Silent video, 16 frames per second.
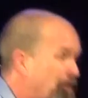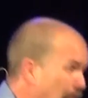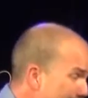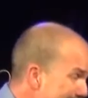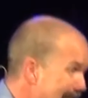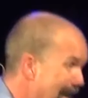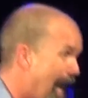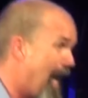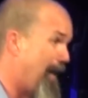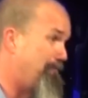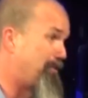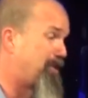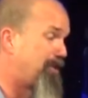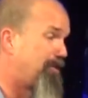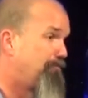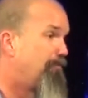three
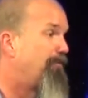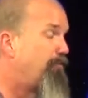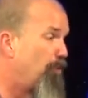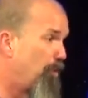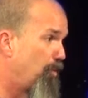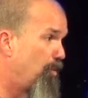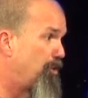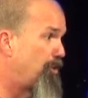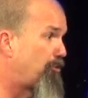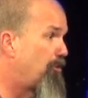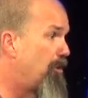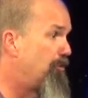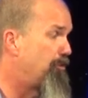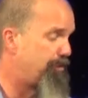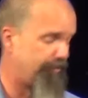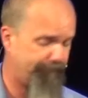times before the rooster
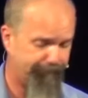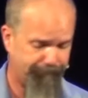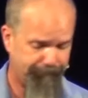crows.